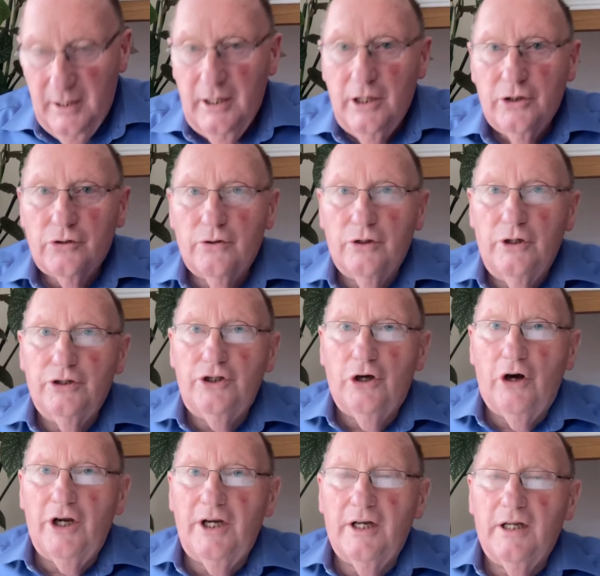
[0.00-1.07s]
So
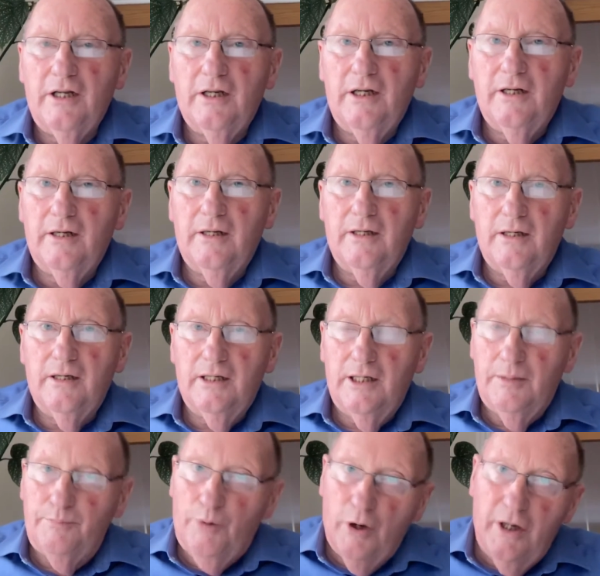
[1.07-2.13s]
John,
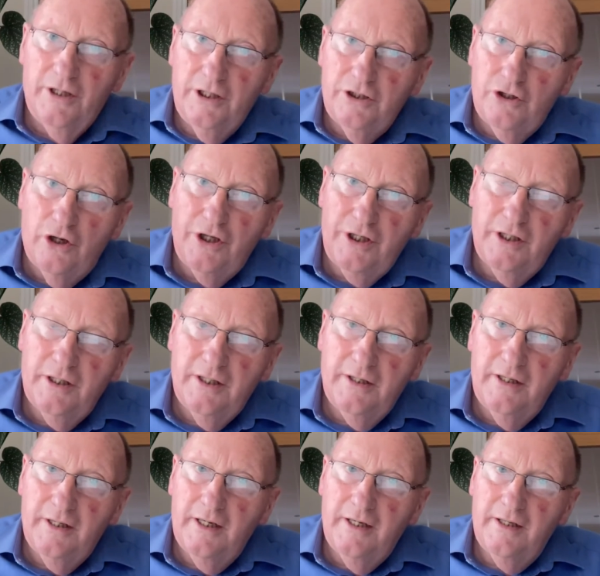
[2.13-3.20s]

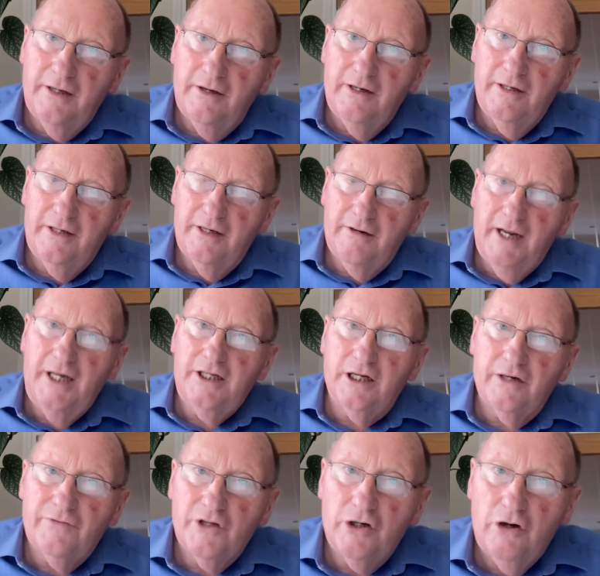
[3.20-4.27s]
the writer
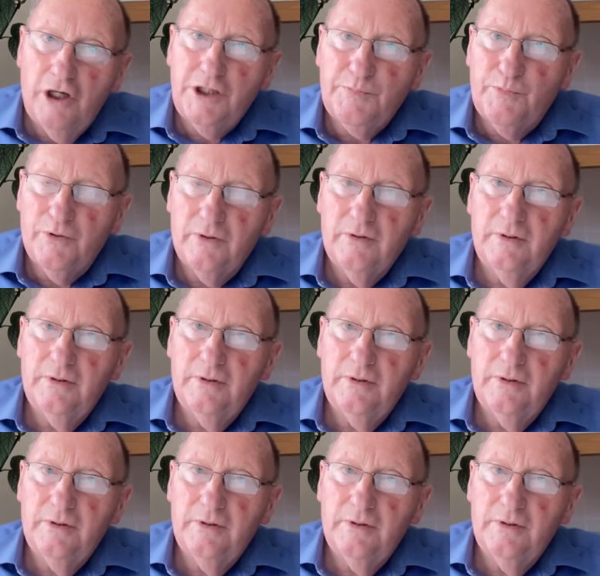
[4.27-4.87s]
of the gospel,